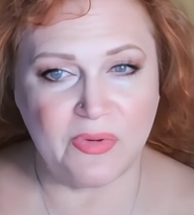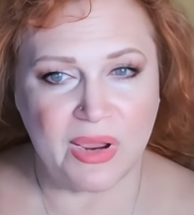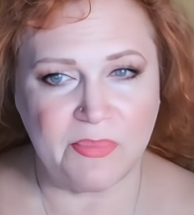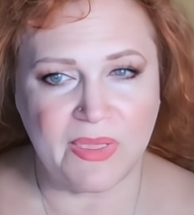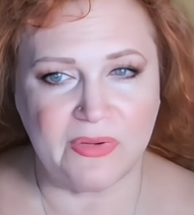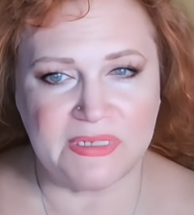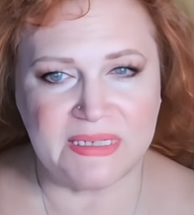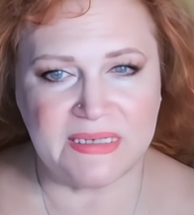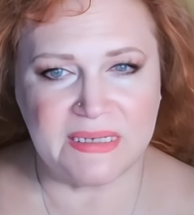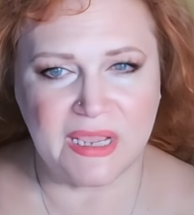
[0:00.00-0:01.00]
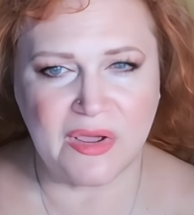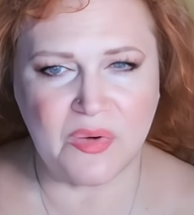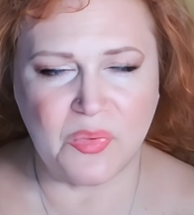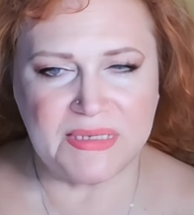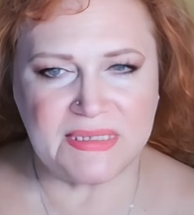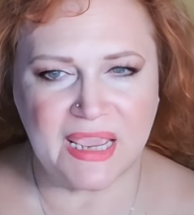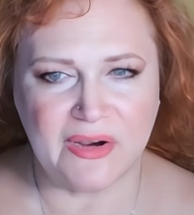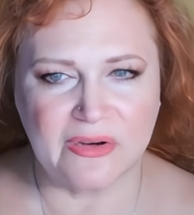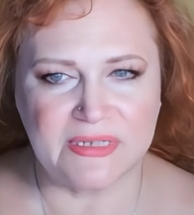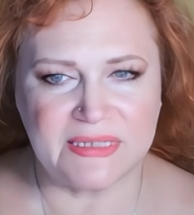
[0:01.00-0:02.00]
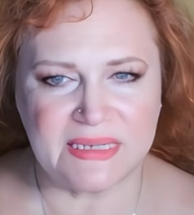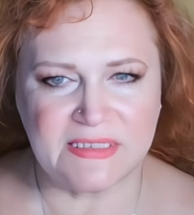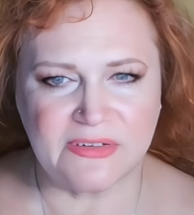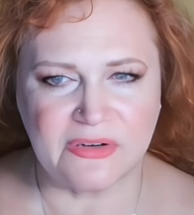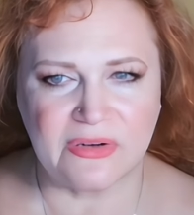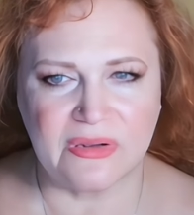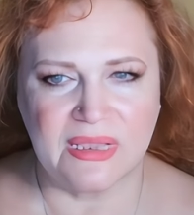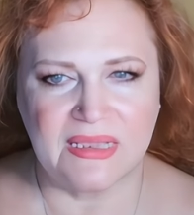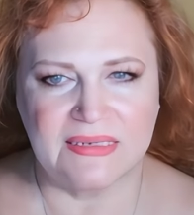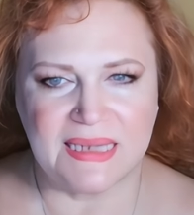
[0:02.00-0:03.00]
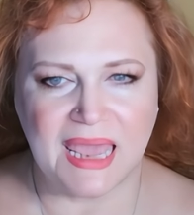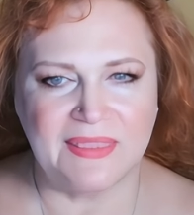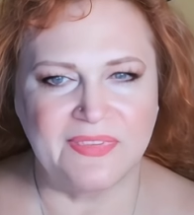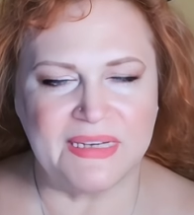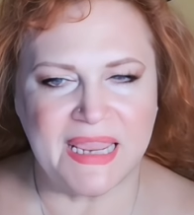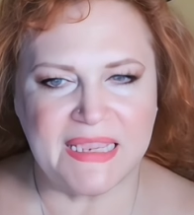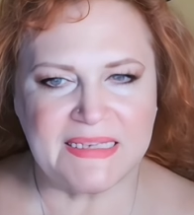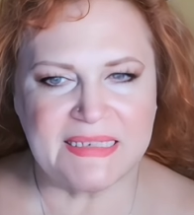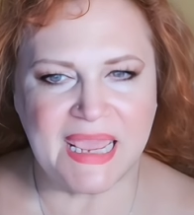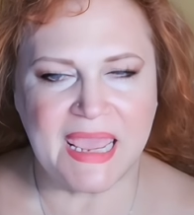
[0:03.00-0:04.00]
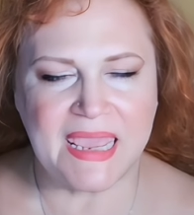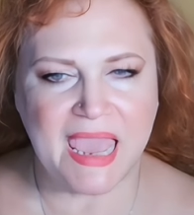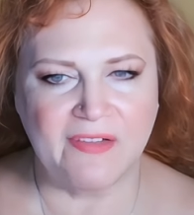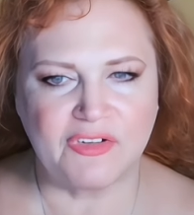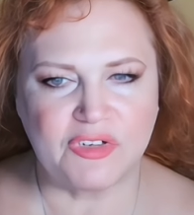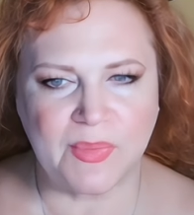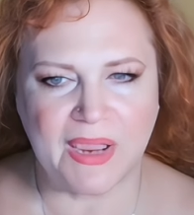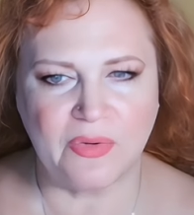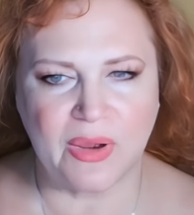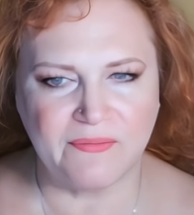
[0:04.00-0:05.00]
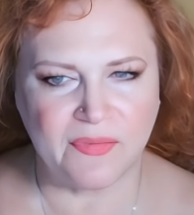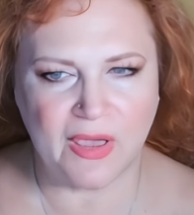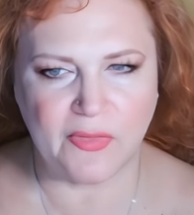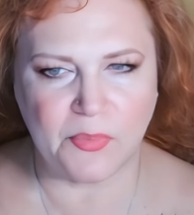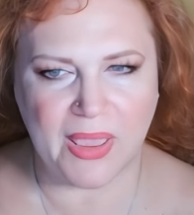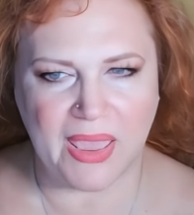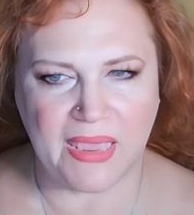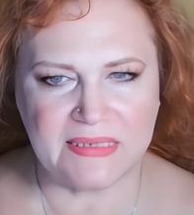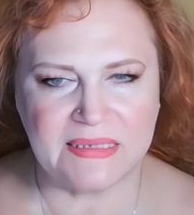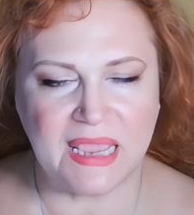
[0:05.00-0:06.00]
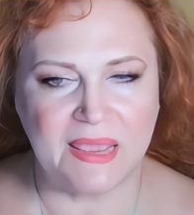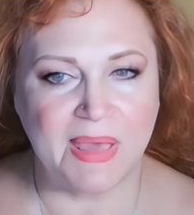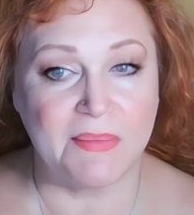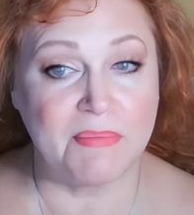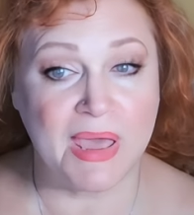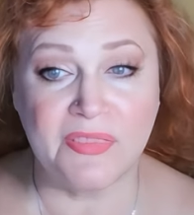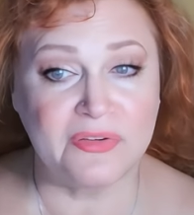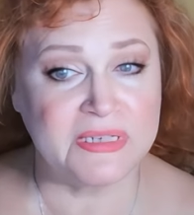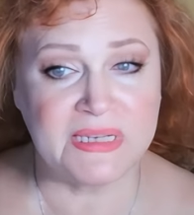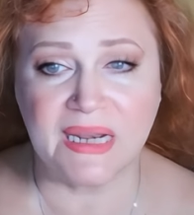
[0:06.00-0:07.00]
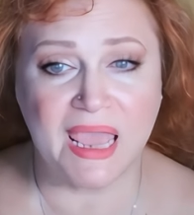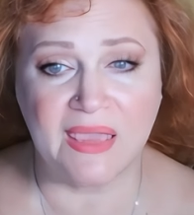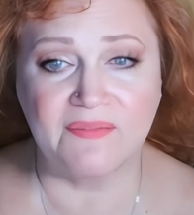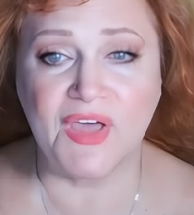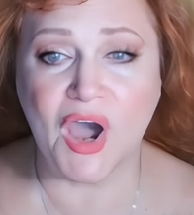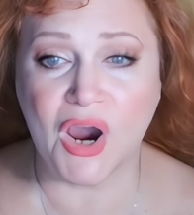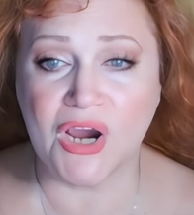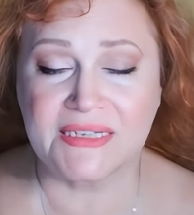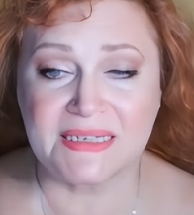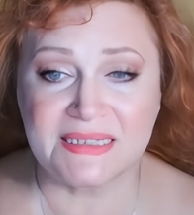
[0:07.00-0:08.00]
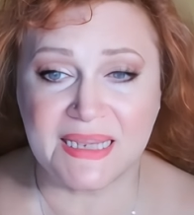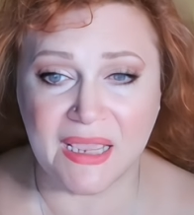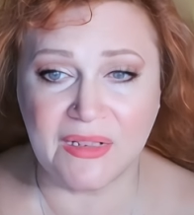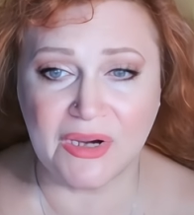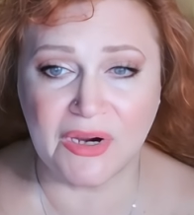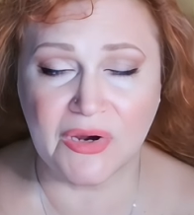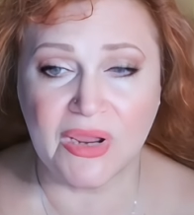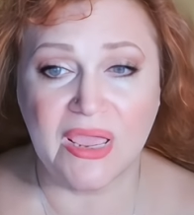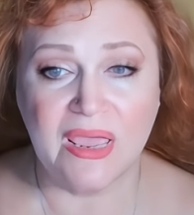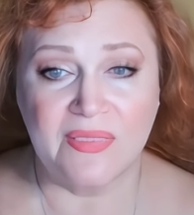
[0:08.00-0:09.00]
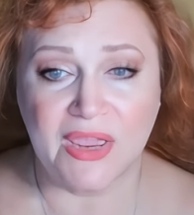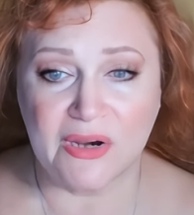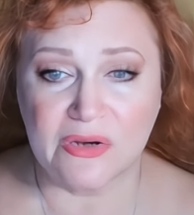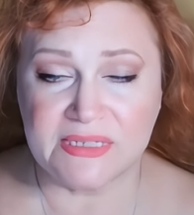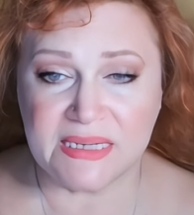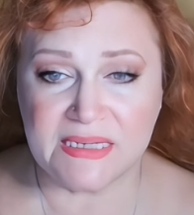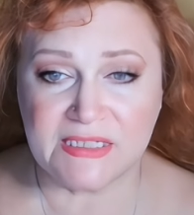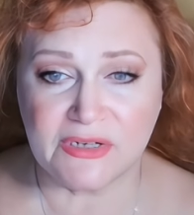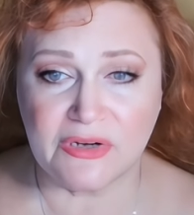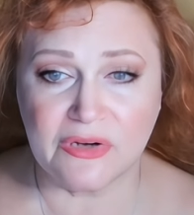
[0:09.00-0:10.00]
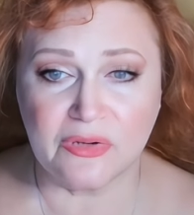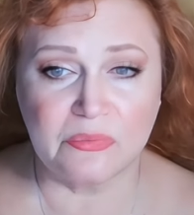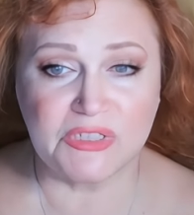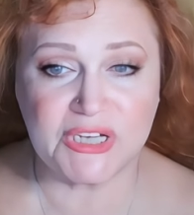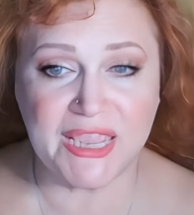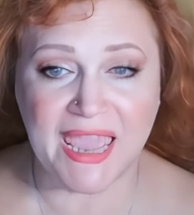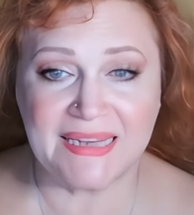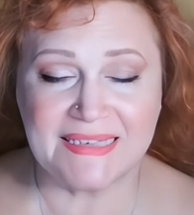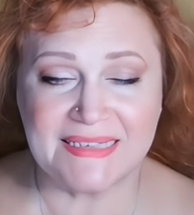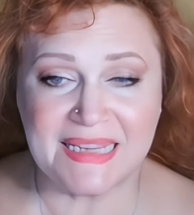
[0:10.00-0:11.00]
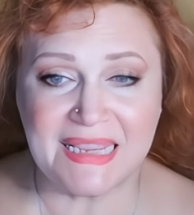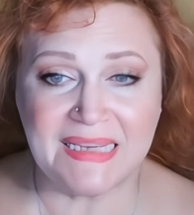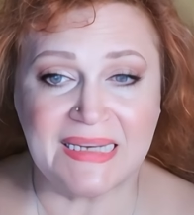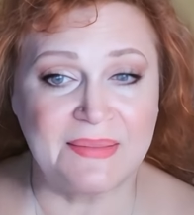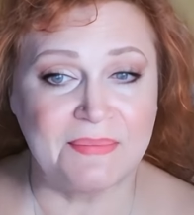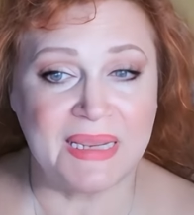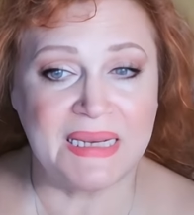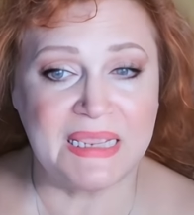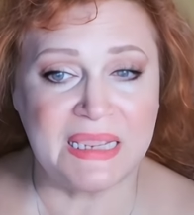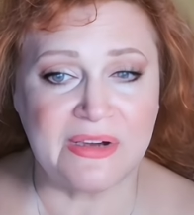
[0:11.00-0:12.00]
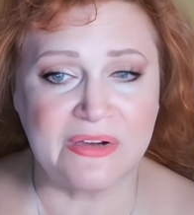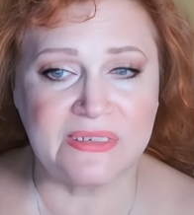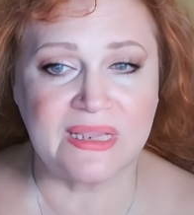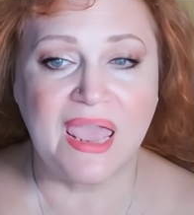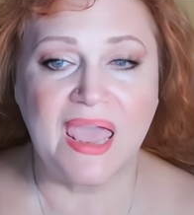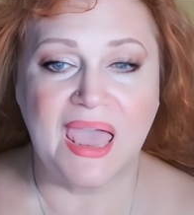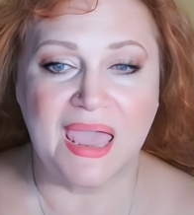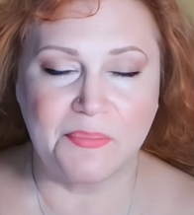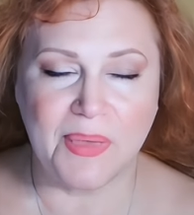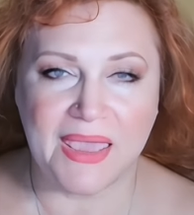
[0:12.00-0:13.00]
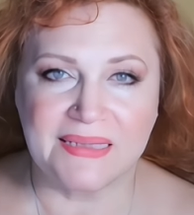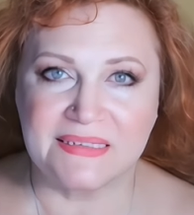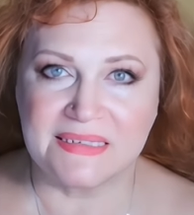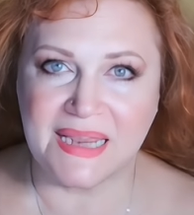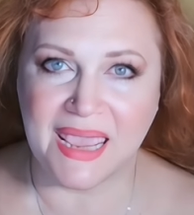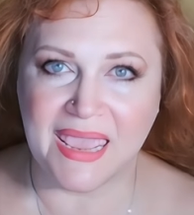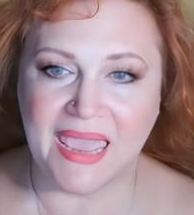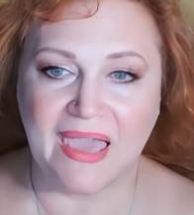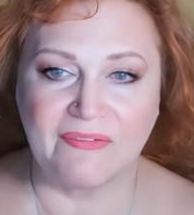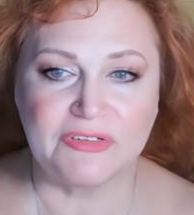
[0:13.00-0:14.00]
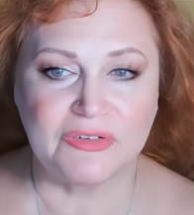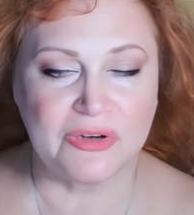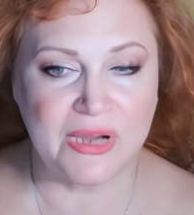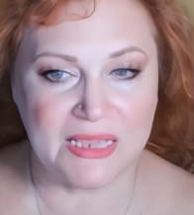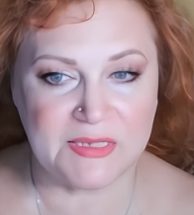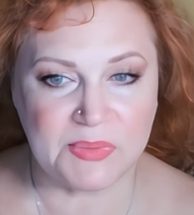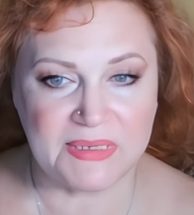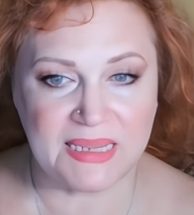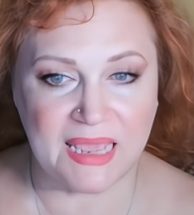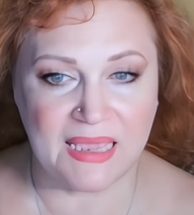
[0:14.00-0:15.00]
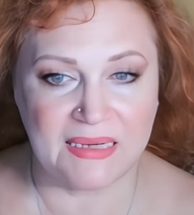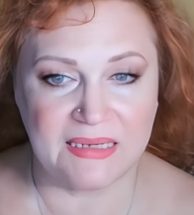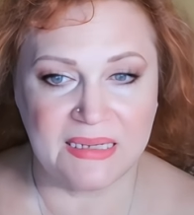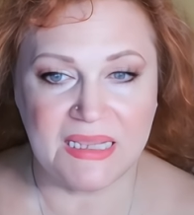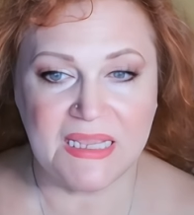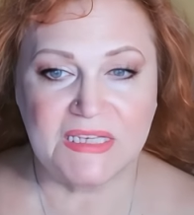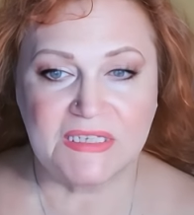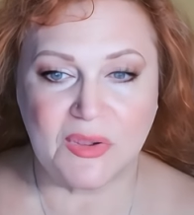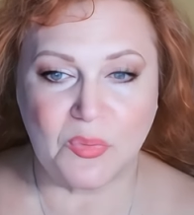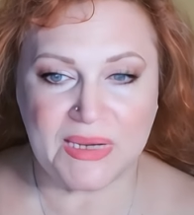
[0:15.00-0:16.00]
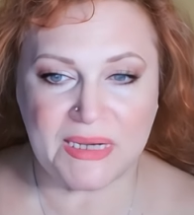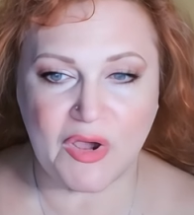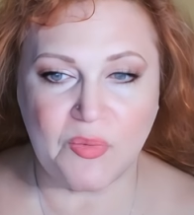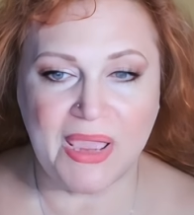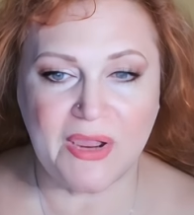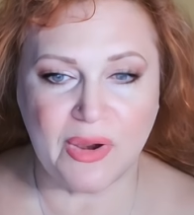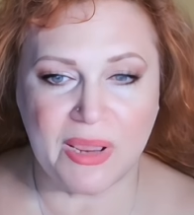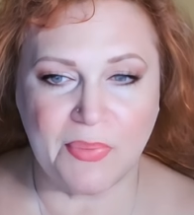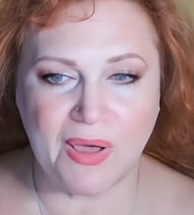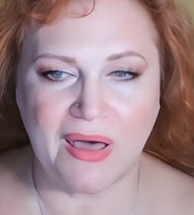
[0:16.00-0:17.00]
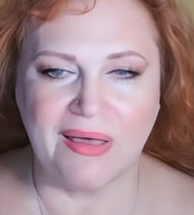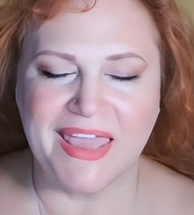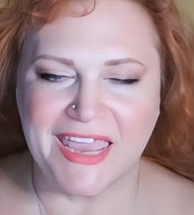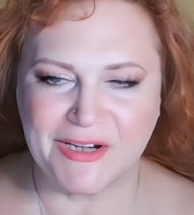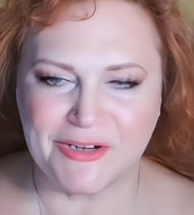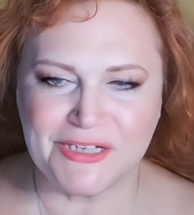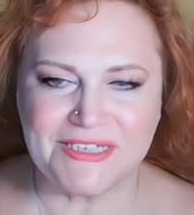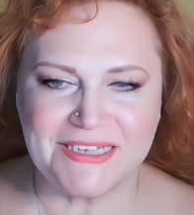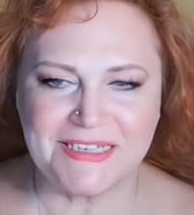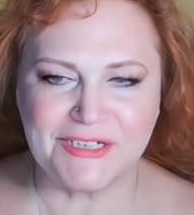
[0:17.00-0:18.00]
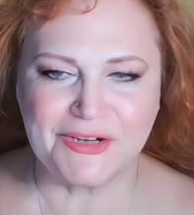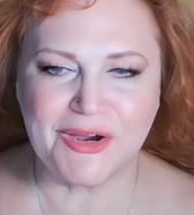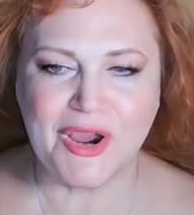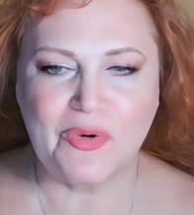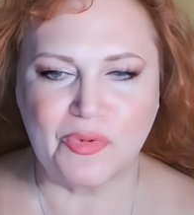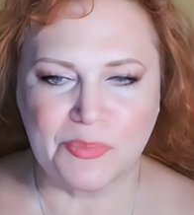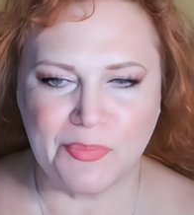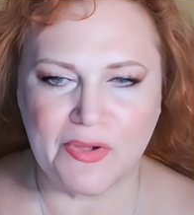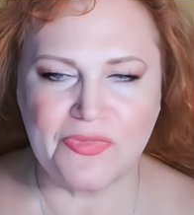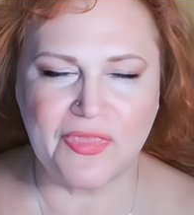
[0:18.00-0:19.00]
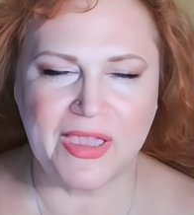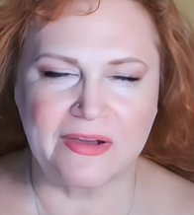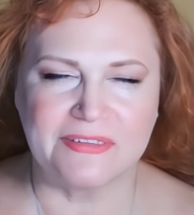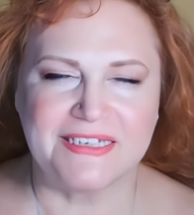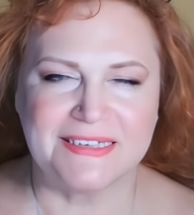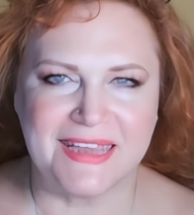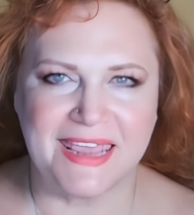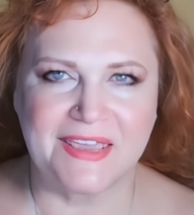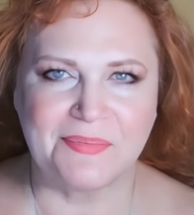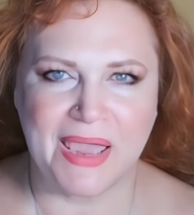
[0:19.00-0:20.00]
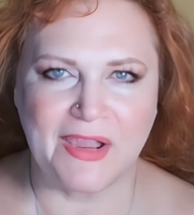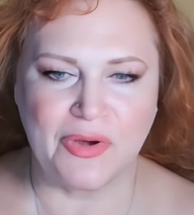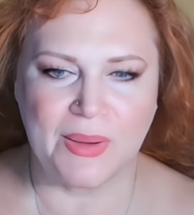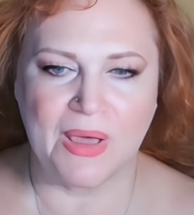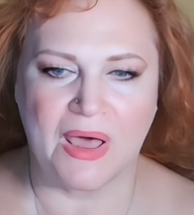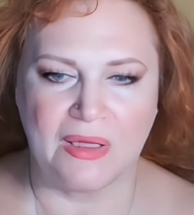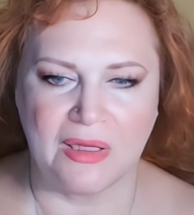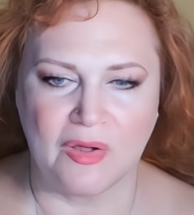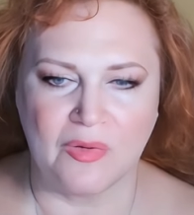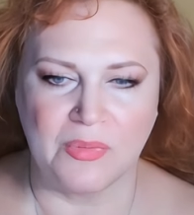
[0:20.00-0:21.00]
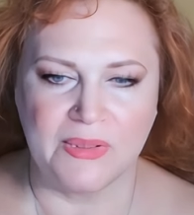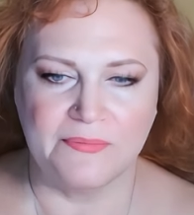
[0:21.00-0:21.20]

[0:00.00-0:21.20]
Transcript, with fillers: What my grandmother didn't know was that her sister died the next day after my grandfather passed, and my mother didn't have the heart to tell her that her sister, whom she hadn't seen in many years, had passed a day after her husband died. So we know my grandpa and her sister were both there to take my grandma